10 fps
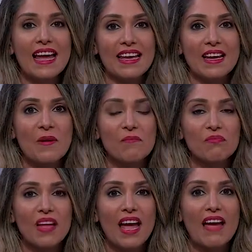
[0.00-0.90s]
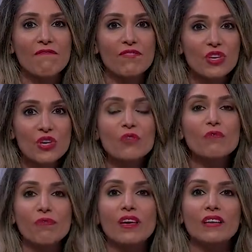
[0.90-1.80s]
yes. if you
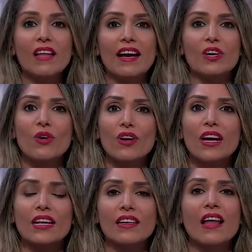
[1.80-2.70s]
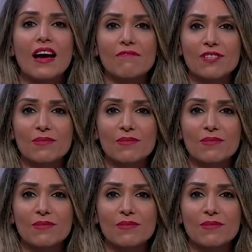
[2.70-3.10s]
feel like you're not loved,